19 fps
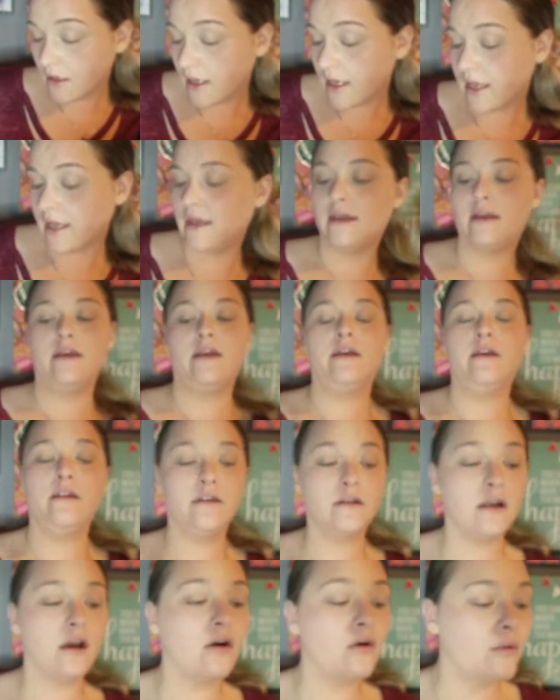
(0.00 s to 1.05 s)
And,
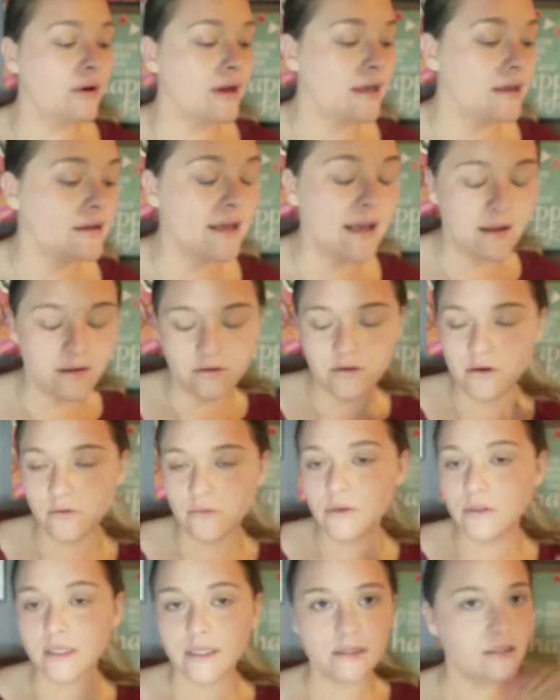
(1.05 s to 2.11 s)
oh wait, yeah, no,
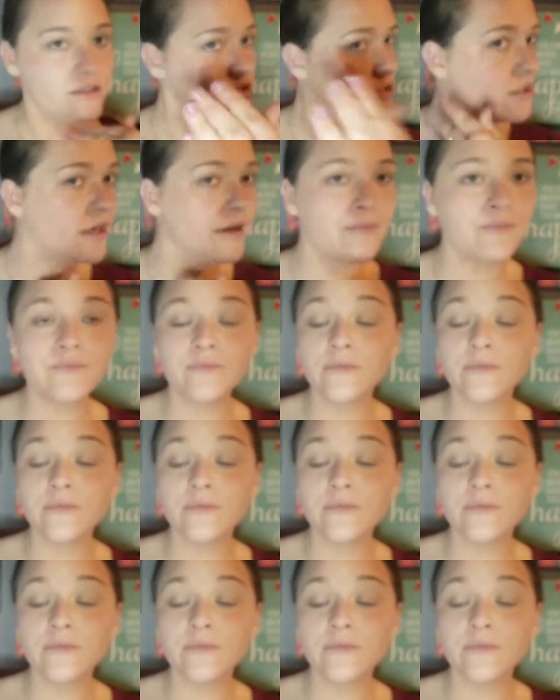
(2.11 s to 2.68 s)
we'll let this dry.